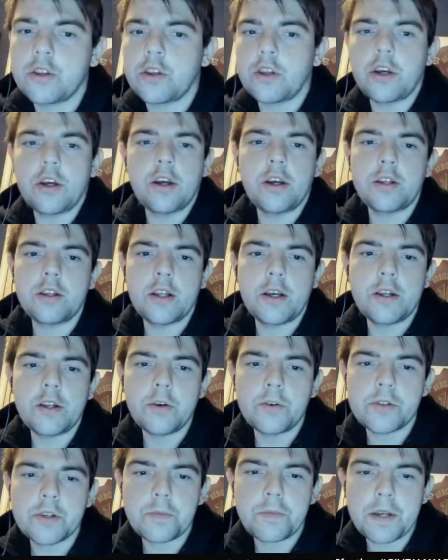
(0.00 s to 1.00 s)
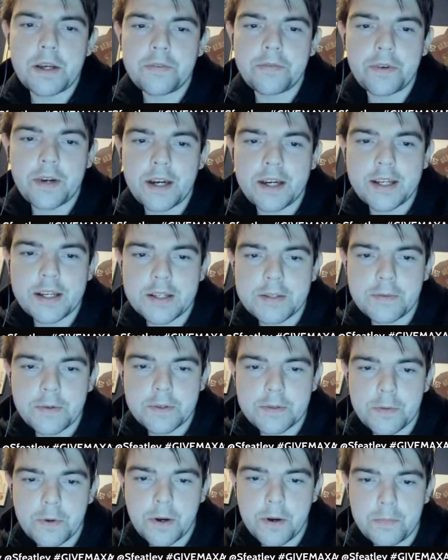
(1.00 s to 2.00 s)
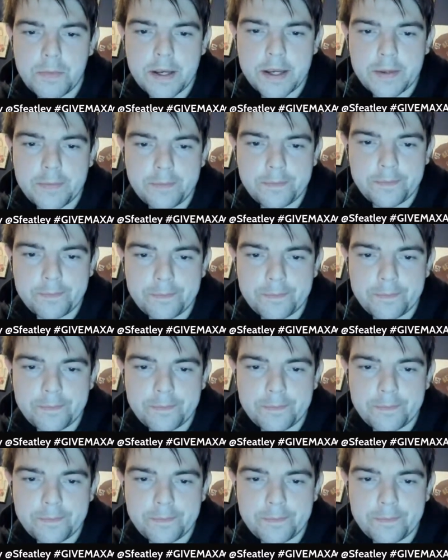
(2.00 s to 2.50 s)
no, they also play Fridays as well, mate.